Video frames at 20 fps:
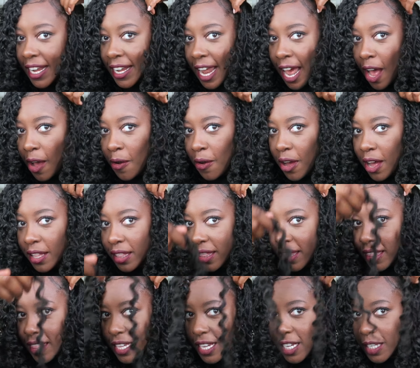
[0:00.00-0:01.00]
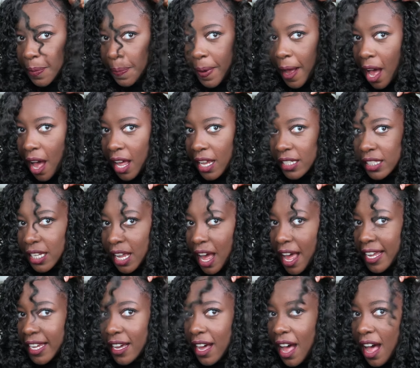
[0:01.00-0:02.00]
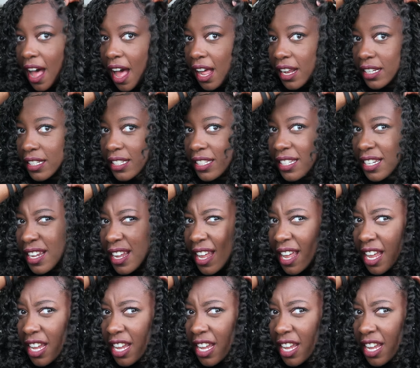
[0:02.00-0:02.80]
Now, these parts I cut